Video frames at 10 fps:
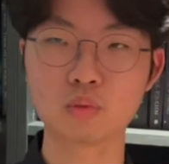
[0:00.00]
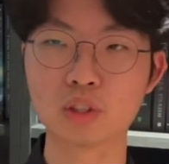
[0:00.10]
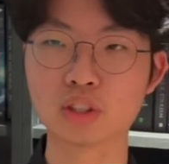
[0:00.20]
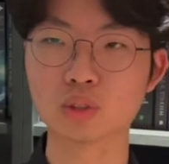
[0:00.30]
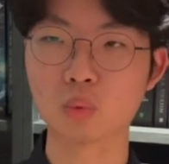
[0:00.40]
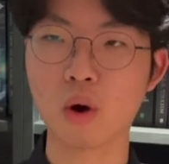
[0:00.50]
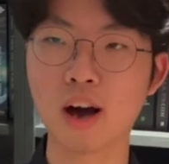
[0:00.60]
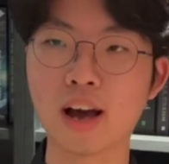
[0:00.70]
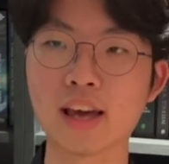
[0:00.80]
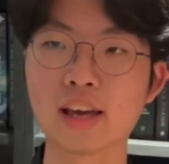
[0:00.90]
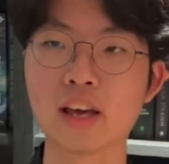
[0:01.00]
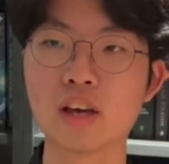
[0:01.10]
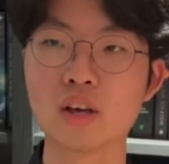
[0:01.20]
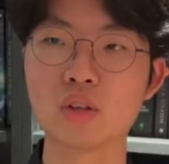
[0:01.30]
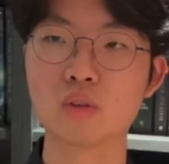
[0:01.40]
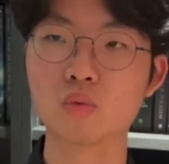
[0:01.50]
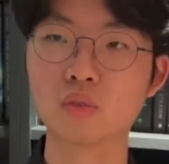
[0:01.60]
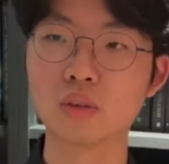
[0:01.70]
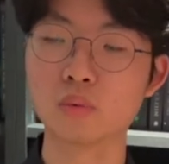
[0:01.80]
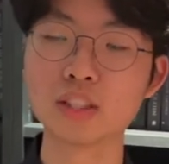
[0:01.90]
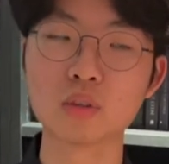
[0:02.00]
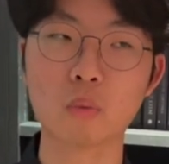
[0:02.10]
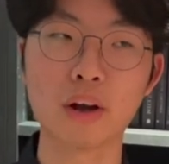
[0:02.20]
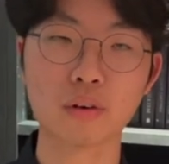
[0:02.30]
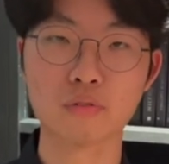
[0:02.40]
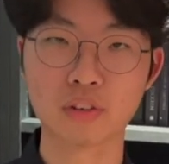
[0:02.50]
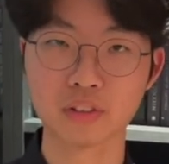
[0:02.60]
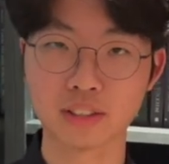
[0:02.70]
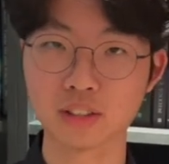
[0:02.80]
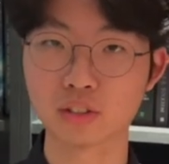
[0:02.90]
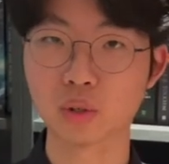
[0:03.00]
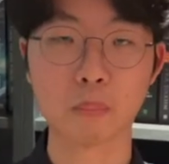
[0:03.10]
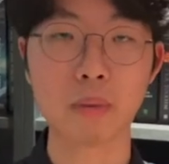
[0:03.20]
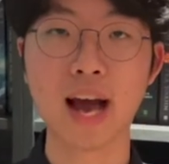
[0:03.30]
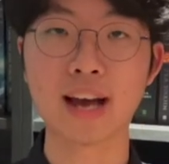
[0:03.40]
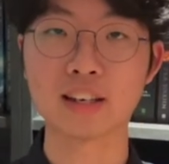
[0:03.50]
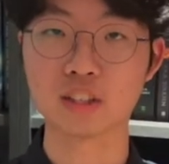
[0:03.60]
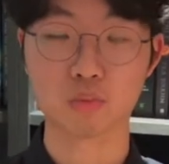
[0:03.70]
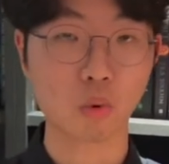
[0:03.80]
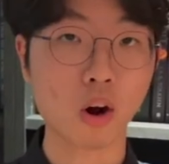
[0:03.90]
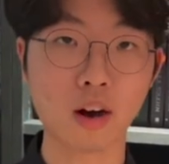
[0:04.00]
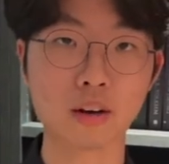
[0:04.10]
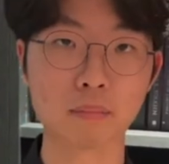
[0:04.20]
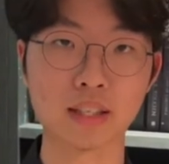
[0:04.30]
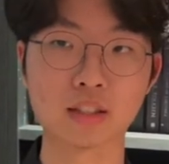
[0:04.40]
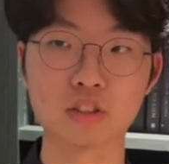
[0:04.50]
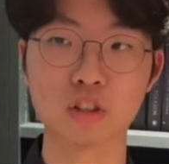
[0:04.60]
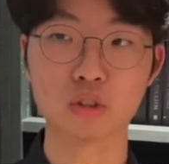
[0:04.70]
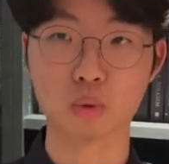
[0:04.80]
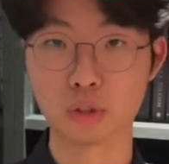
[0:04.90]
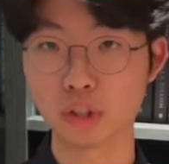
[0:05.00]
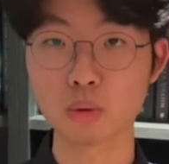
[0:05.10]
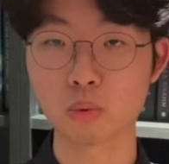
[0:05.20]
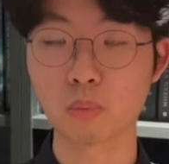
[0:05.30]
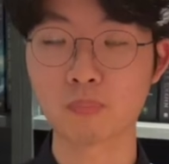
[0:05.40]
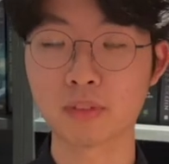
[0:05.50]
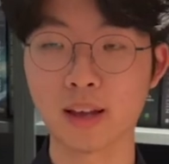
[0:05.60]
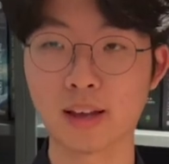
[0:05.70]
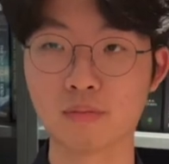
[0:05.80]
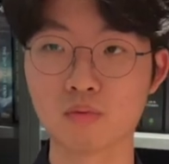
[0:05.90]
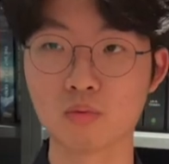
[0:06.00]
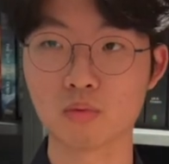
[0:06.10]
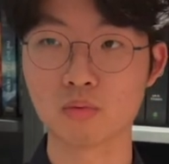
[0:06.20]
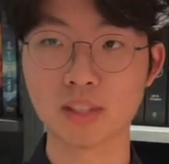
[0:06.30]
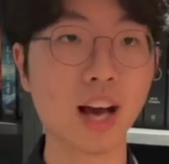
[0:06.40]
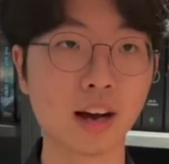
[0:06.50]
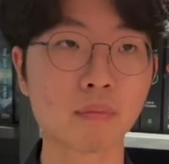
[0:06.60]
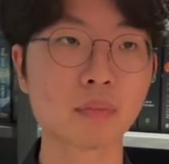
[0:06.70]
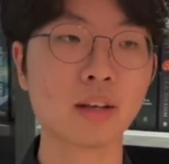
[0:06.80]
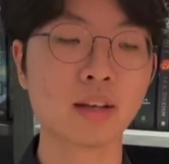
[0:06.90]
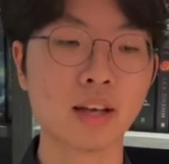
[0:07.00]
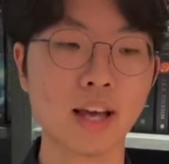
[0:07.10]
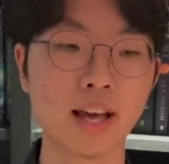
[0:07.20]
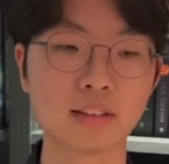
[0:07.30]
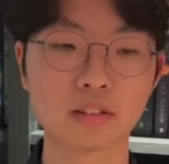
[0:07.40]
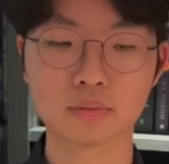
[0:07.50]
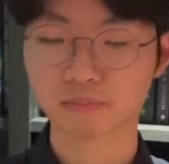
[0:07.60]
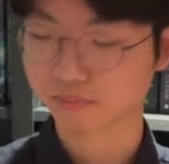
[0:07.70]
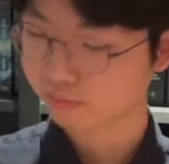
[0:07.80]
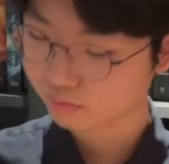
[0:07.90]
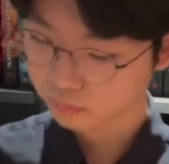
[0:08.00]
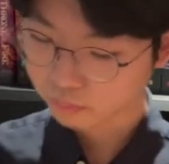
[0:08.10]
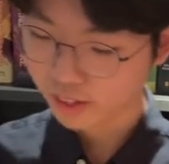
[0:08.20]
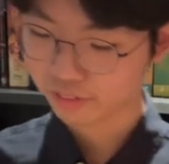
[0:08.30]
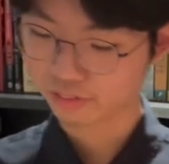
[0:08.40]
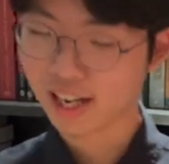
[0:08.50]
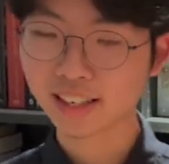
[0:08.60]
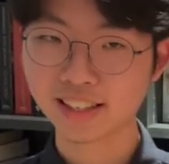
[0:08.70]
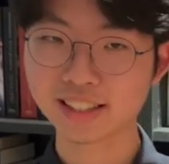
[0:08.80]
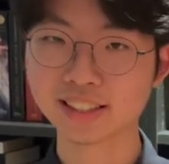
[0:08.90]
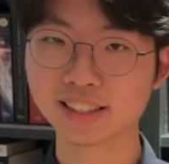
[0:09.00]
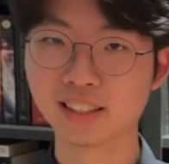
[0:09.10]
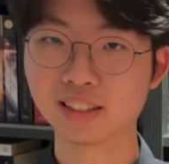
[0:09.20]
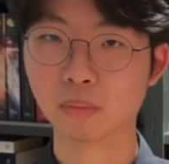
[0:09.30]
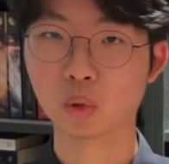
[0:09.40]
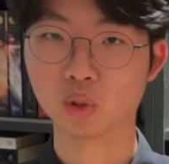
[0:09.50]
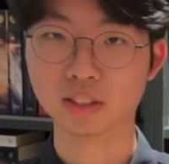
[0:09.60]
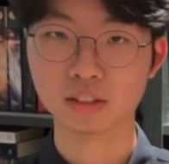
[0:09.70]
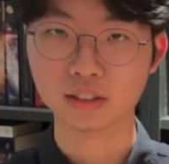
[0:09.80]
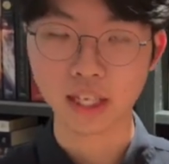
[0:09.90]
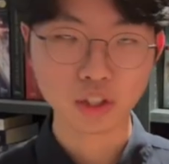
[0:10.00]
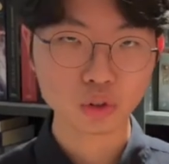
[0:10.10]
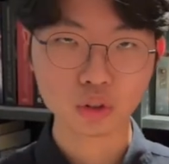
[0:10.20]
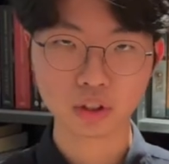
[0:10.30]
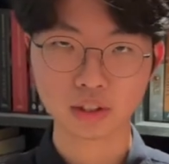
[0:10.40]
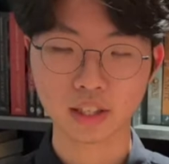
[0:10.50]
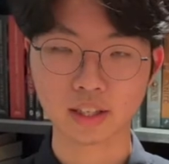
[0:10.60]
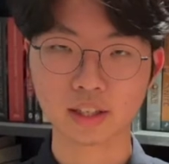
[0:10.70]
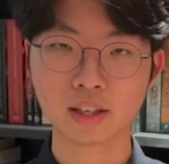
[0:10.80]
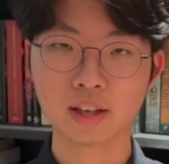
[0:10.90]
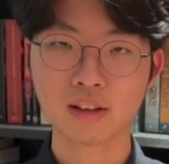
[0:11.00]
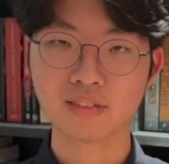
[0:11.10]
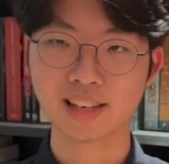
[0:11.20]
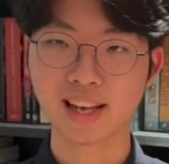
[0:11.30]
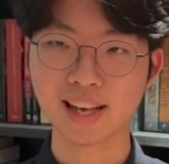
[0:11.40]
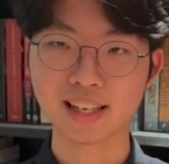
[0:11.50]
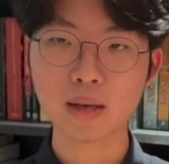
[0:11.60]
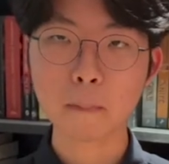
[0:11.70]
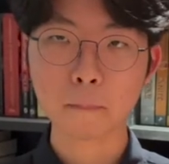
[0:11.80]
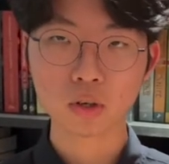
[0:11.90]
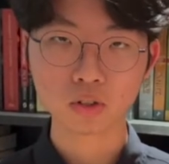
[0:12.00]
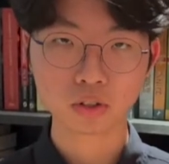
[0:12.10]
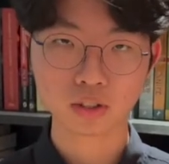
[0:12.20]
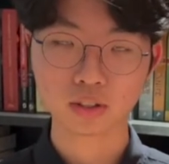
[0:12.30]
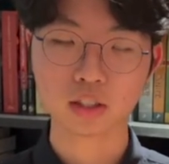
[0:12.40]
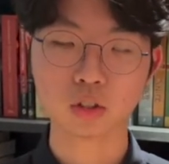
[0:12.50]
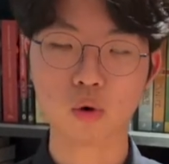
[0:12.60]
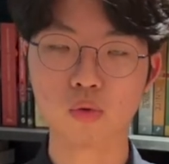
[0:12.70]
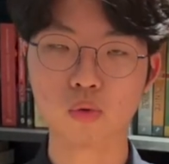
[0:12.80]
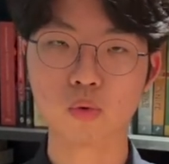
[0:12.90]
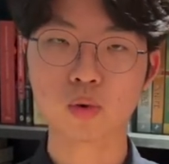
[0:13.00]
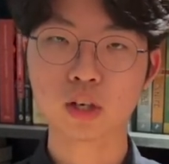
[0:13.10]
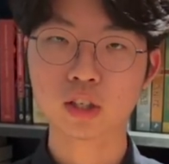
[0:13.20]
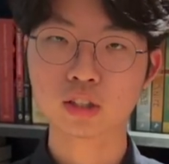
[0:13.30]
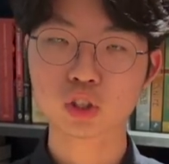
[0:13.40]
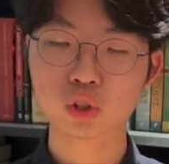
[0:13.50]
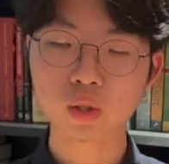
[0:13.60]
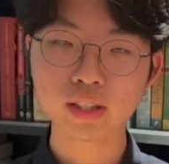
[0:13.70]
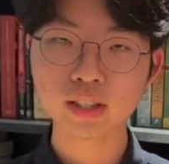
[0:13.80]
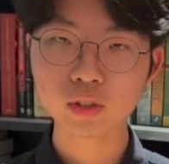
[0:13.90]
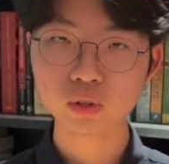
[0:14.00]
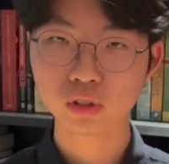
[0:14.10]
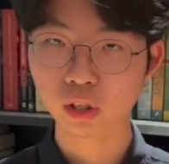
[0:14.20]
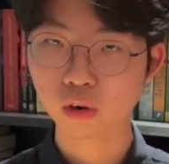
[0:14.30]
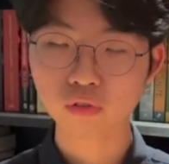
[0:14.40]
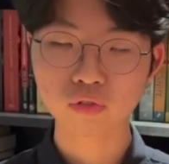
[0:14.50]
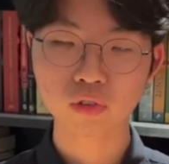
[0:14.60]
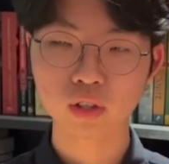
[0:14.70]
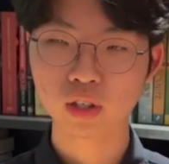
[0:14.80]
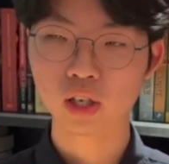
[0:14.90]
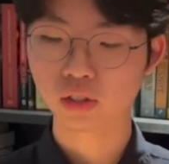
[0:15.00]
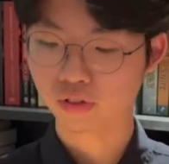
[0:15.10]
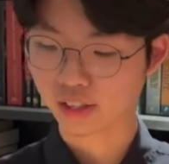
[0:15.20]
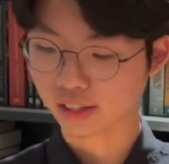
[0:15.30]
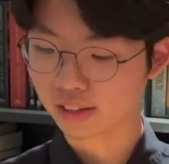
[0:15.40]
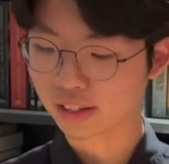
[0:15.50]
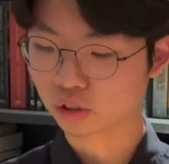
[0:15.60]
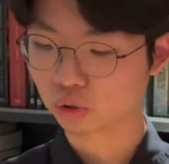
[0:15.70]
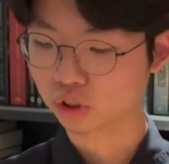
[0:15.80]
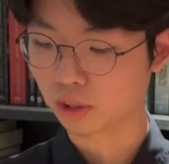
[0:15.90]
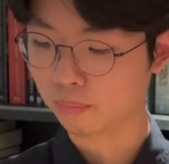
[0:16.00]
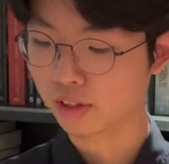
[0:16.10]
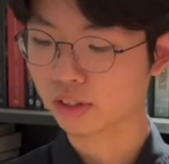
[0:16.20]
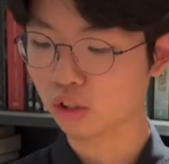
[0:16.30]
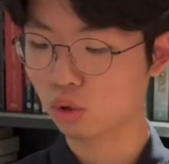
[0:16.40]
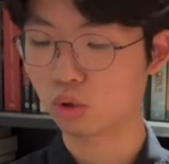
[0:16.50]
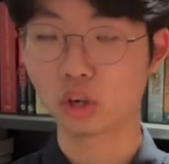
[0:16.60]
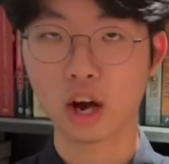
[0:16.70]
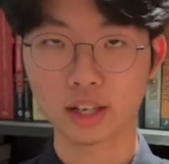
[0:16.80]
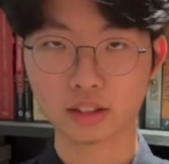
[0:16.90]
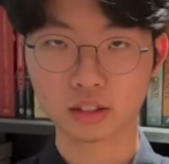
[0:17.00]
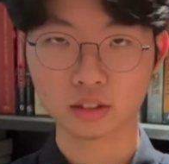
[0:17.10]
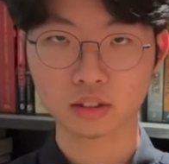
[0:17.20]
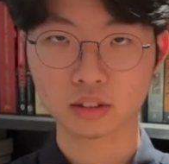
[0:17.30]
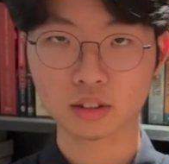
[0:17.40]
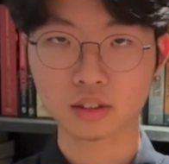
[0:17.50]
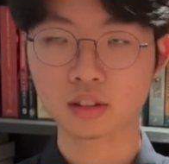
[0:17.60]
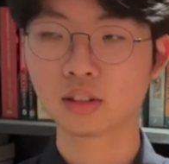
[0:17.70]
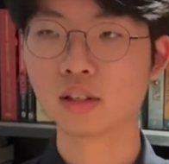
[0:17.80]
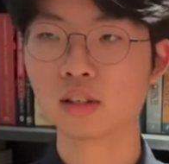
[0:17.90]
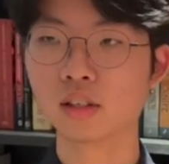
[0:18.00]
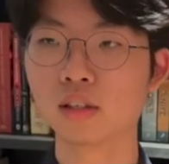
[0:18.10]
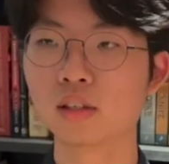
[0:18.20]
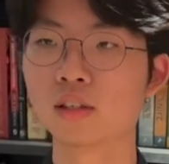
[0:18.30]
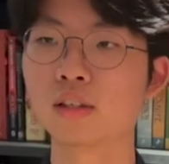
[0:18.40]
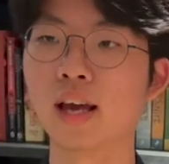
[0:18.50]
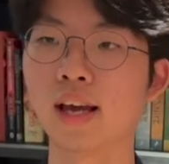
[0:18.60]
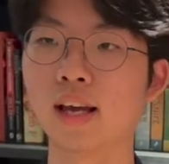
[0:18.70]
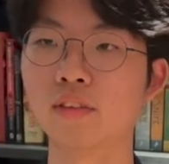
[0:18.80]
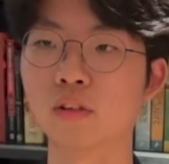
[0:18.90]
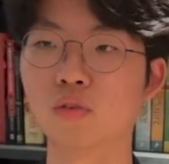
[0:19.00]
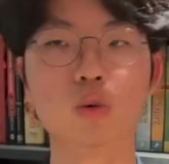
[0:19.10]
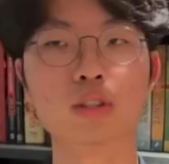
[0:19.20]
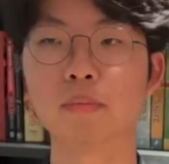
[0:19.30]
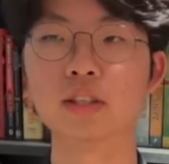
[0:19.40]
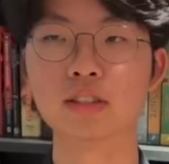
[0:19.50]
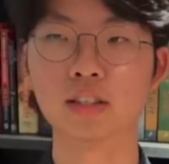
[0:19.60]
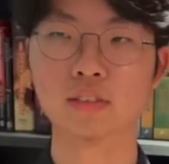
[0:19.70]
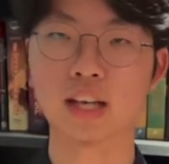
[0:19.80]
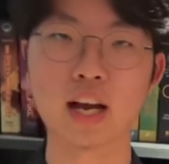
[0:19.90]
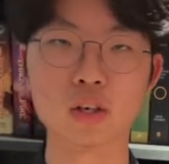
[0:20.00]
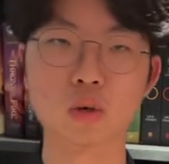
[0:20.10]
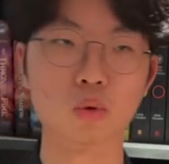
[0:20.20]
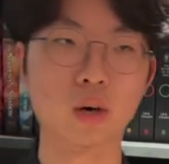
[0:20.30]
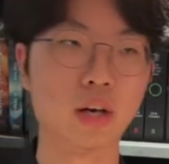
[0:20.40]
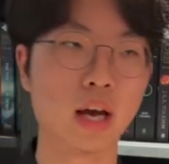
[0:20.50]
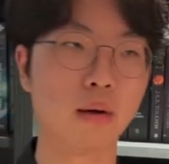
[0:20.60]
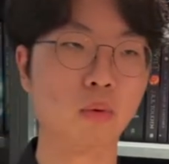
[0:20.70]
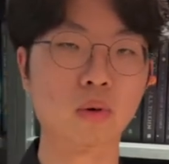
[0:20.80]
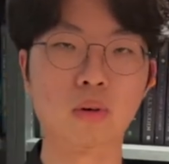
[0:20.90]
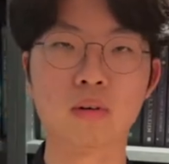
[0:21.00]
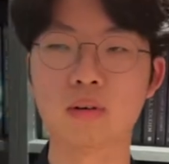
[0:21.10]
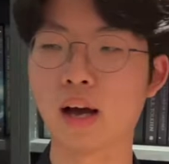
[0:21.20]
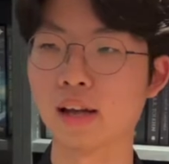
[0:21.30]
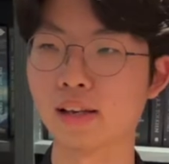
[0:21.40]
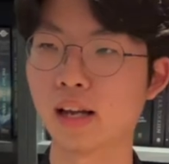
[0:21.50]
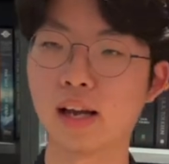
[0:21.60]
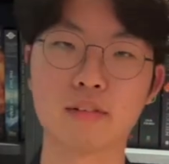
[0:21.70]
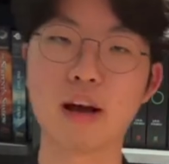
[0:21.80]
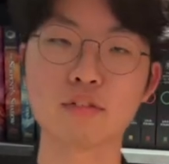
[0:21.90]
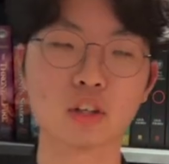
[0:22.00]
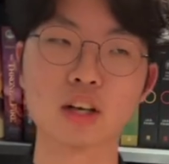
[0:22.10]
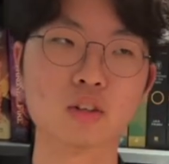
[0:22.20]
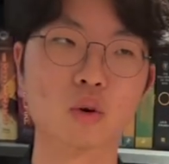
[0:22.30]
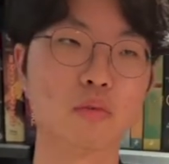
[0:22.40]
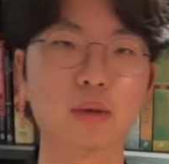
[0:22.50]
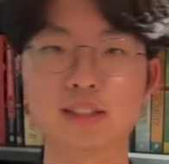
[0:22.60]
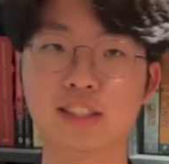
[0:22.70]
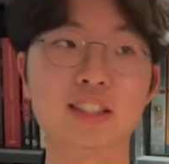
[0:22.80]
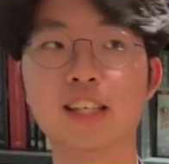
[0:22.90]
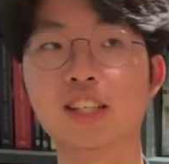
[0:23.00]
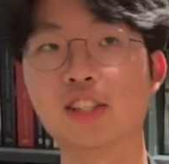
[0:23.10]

reasons why the reason why you're feeling guilty or bad is wrong because you're you and yeah and that is the most dangerous thing that any person can go through tricking yourself into thinking that you're something that you're not and of course, I'm not saying like I know who I am or I, I haven't gotten over my teenage